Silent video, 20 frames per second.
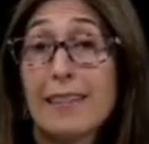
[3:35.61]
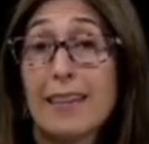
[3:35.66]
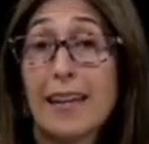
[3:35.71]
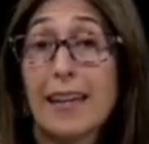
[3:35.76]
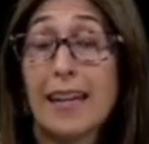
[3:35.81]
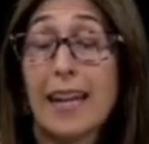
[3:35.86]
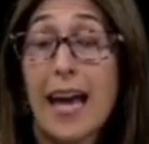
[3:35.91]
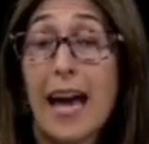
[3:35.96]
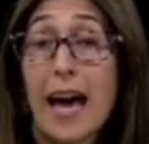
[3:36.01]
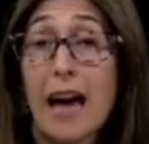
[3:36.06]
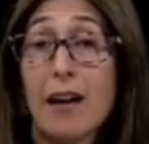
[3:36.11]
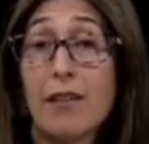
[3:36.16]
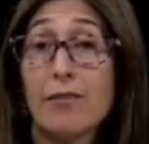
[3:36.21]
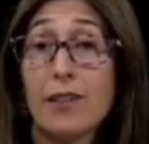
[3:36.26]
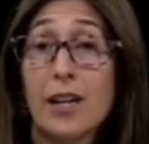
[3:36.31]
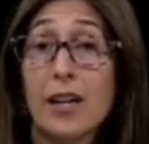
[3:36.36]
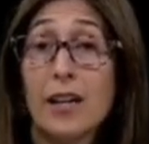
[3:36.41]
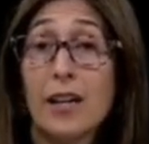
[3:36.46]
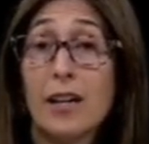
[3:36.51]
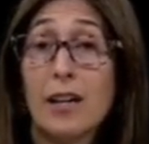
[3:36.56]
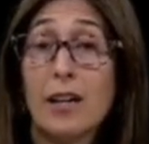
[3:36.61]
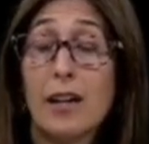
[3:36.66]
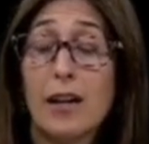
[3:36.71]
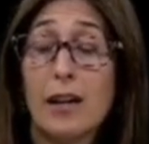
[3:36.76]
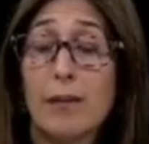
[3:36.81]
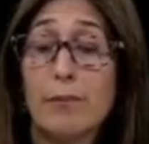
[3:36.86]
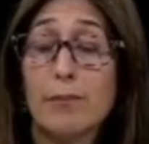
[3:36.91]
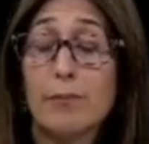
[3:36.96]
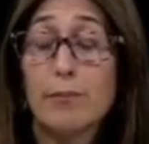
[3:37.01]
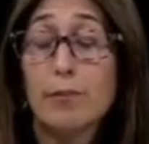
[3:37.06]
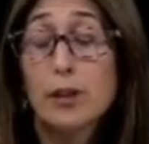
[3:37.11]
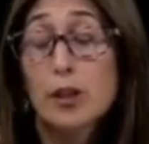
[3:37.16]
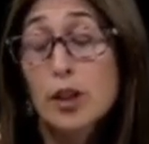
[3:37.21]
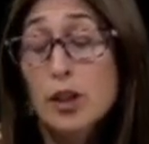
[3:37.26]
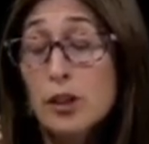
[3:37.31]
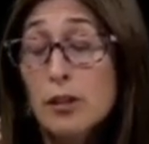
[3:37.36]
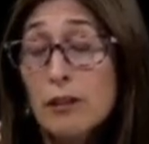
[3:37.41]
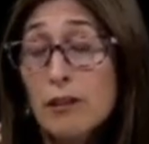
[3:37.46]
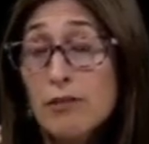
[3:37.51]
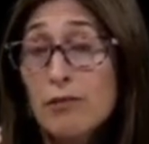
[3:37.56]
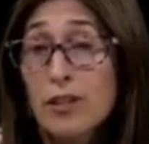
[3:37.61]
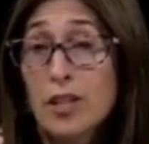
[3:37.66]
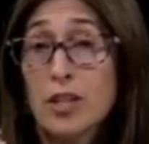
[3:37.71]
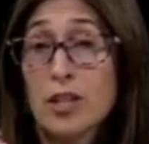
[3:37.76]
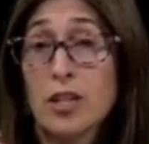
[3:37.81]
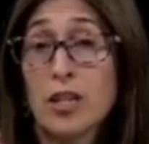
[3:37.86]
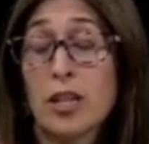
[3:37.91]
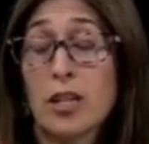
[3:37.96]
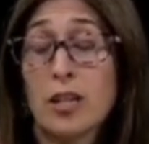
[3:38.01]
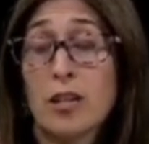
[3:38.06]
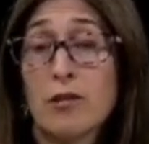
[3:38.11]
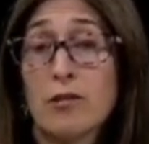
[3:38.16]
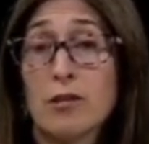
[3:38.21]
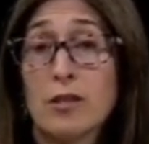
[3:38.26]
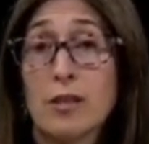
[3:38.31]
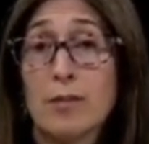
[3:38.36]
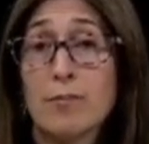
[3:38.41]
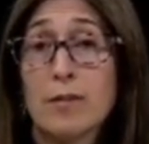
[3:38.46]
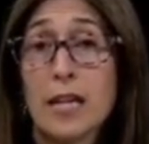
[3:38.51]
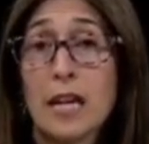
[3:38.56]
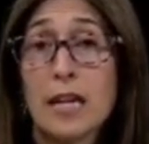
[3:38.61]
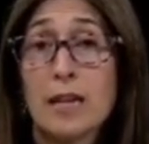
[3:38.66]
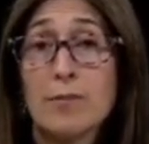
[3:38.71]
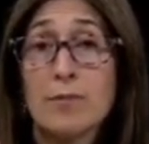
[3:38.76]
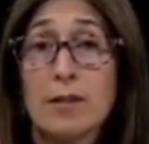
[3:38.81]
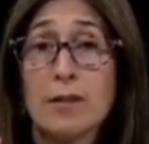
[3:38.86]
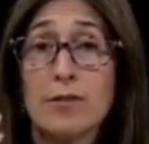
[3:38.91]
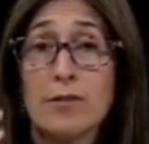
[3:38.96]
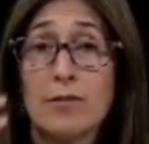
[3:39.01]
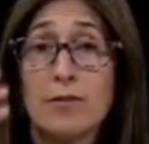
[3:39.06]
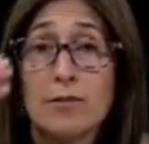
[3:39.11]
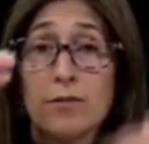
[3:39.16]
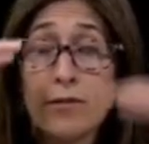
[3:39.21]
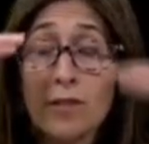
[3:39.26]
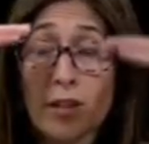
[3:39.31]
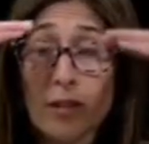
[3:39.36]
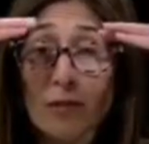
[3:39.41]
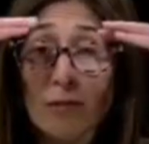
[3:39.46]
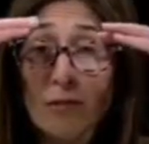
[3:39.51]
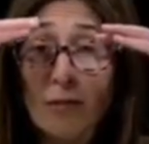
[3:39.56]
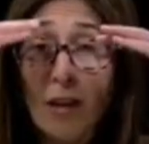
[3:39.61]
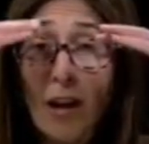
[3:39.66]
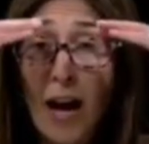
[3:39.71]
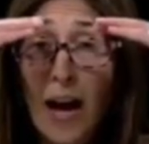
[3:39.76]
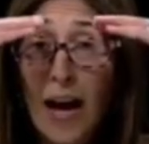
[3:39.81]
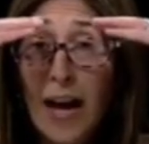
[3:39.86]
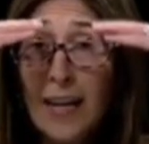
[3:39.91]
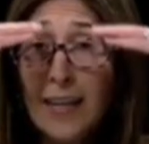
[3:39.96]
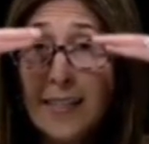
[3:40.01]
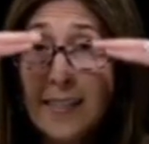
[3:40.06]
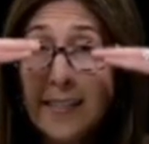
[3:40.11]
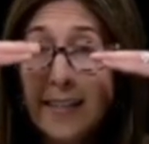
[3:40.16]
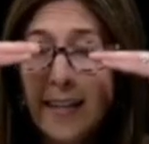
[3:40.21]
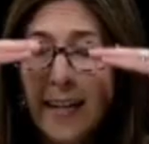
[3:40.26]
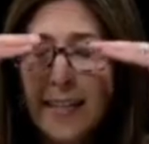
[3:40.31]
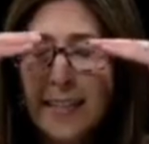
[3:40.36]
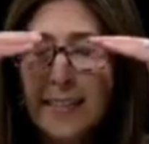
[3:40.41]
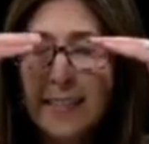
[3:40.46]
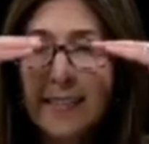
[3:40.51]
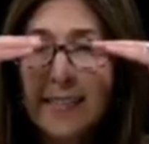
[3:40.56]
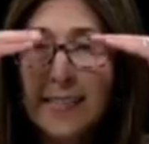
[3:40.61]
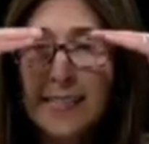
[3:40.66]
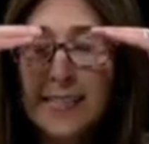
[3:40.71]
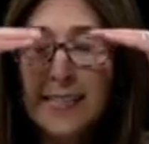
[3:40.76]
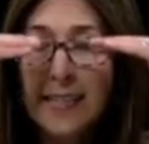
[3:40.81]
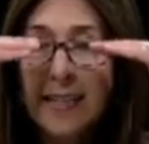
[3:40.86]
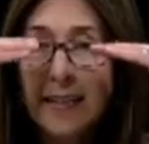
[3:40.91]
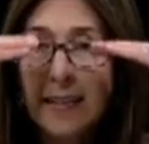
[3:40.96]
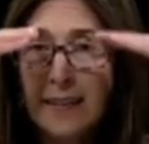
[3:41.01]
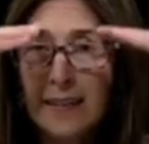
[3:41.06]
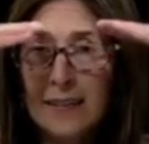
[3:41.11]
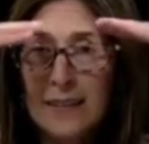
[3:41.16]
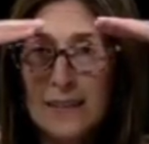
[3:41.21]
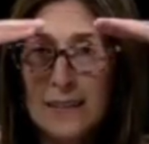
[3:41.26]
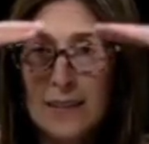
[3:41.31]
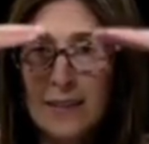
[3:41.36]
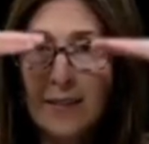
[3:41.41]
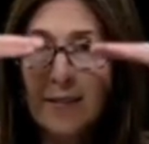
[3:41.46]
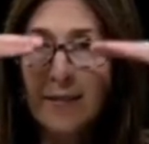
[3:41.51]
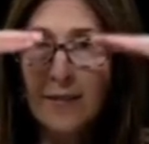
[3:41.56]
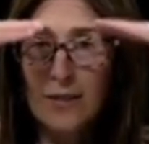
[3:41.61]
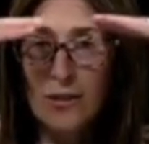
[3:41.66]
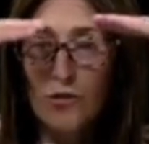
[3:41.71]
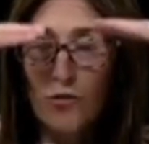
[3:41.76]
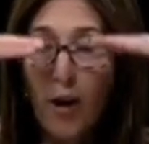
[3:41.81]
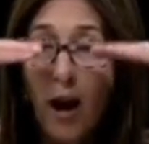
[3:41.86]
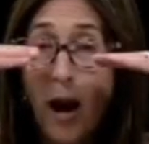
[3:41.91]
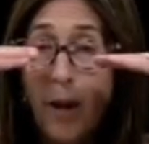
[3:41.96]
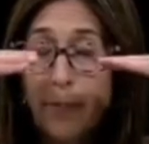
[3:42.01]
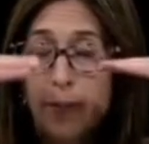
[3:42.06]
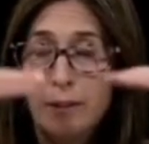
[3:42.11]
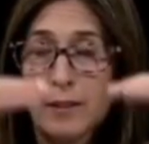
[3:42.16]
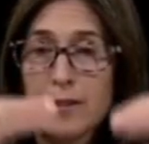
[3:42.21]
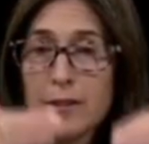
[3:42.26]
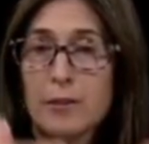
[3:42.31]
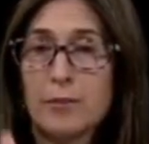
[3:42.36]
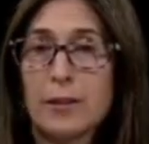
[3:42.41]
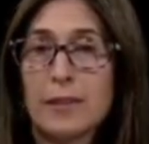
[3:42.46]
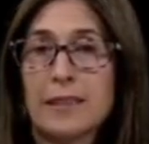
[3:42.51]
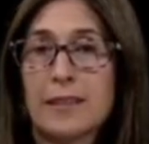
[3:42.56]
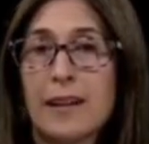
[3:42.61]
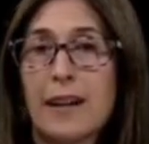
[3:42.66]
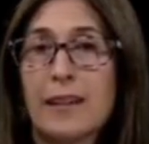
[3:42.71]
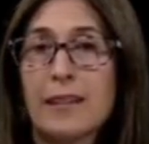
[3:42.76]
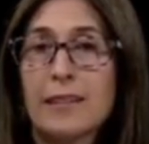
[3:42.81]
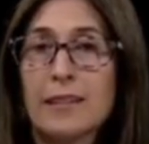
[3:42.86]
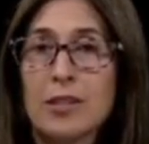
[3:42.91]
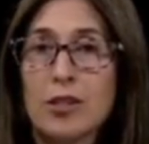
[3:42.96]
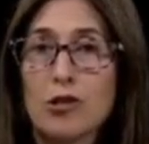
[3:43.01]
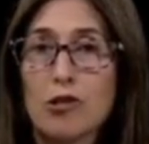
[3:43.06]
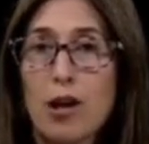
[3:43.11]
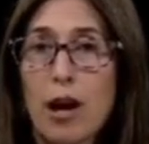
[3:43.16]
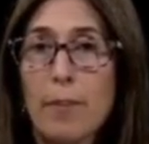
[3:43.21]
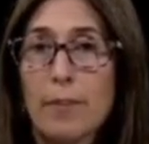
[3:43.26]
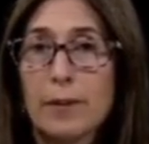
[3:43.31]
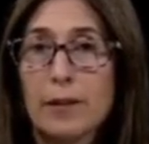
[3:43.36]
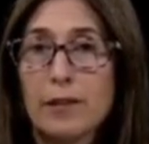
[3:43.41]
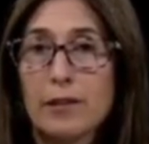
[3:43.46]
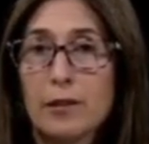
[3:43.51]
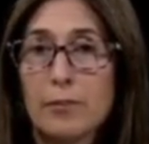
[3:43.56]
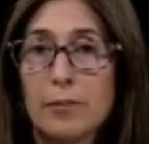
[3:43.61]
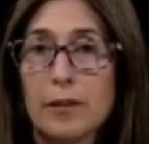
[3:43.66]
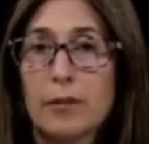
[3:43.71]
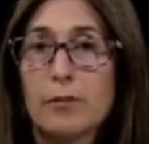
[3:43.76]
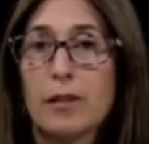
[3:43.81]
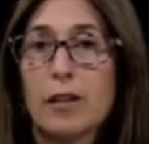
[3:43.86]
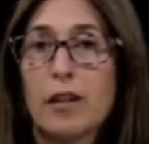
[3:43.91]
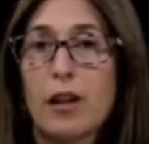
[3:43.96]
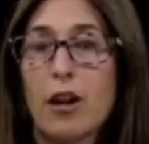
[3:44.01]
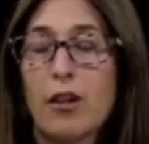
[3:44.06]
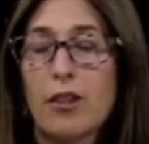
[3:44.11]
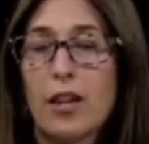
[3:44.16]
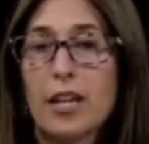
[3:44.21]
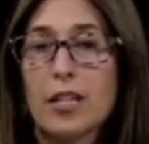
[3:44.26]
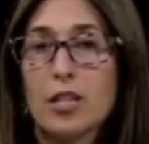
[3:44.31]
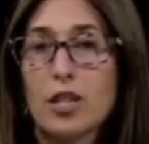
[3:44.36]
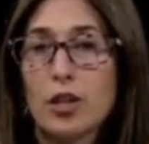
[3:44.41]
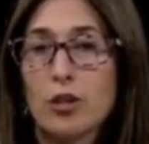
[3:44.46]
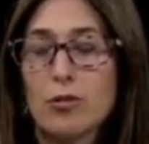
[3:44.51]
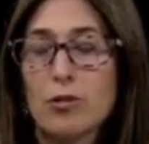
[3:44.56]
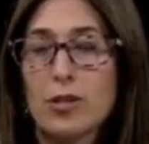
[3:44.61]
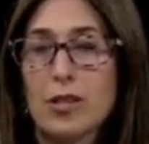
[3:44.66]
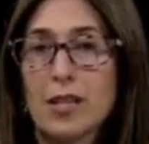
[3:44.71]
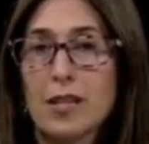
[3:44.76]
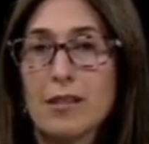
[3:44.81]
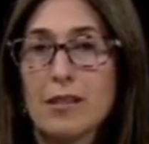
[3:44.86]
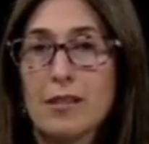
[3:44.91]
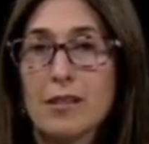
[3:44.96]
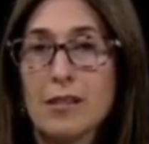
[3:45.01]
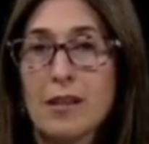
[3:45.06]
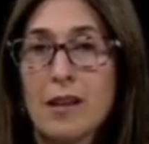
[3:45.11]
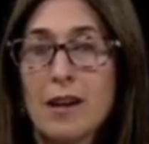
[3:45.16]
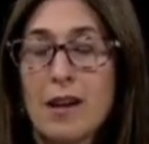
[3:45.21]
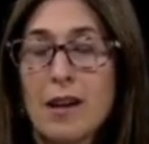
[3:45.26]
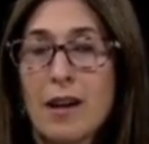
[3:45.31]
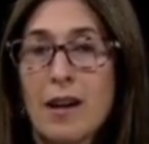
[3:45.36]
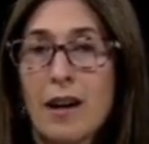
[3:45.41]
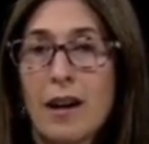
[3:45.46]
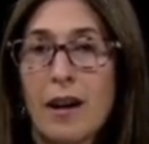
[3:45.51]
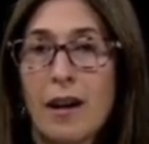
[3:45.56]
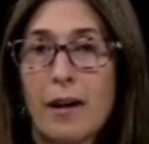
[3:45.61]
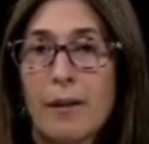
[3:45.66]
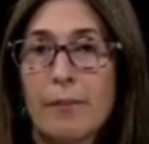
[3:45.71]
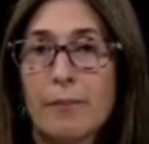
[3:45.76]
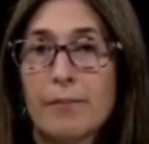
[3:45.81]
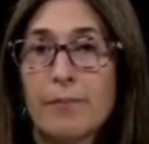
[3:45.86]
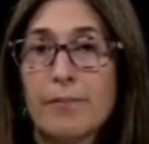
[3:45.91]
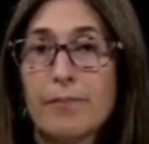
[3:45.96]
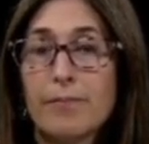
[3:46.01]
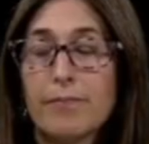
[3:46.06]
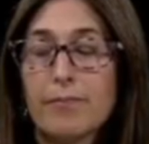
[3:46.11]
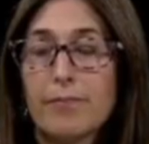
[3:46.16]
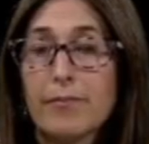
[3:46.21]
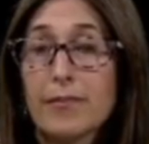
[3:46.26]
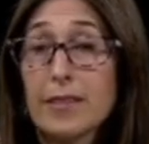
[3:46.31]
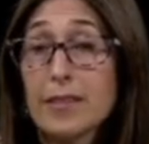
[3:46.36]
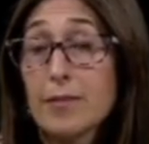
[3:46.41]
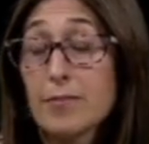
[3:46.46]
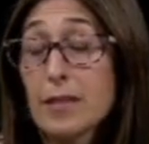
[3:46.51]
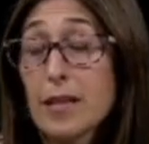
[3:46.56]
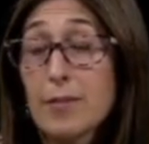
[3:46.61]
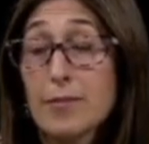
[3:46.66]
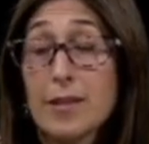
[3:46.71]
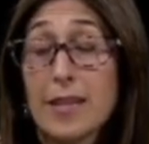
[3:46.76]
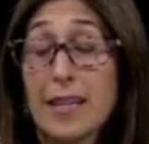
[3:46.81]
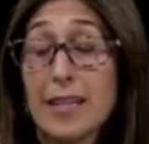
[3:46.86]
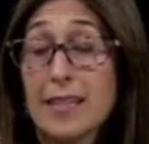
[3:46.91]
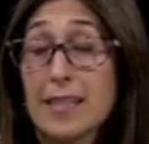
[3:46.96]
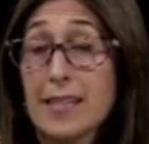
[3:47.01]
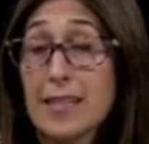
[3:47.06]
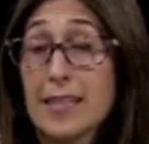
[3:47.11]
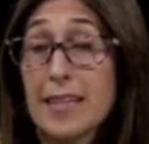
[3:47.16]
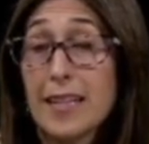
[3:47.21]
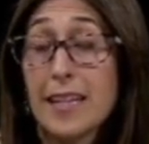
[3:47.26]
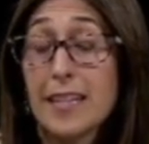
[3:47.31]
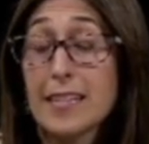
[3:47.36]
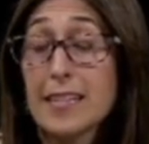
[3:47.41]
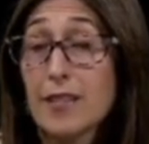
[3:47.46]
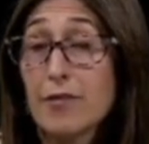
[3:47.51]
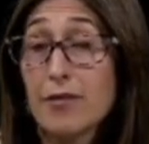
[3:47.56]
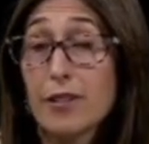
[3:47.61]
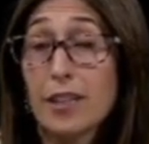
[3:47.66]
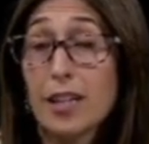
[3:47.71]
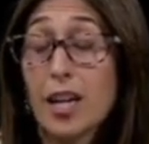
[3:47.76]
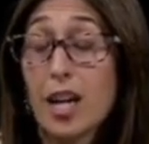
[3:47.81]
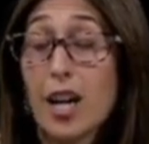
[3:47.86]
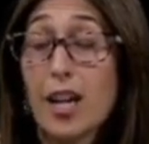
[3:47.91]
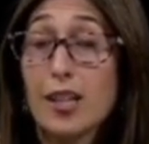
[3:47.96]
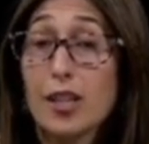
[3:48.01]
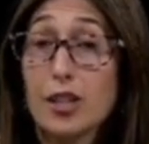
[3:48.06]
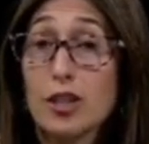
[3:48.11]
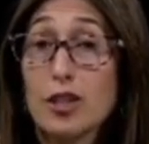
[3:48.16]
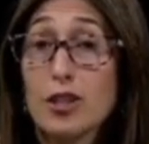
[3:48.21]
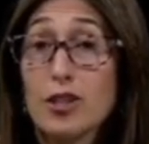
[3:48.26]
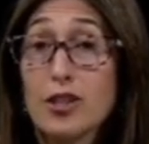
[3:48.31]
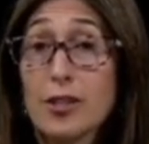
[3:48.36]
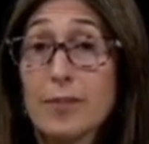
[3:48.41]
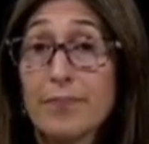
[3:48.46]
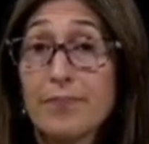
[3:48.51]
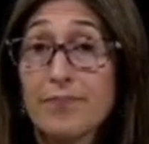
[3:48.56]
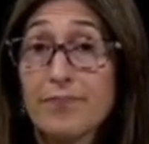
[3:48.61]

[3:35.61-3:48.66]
They can have blurry vision, or sometimes their eyes kind of drop a little bit, their eyelids drop a little bit. We call that ptosis. Sometimes they can see different colors.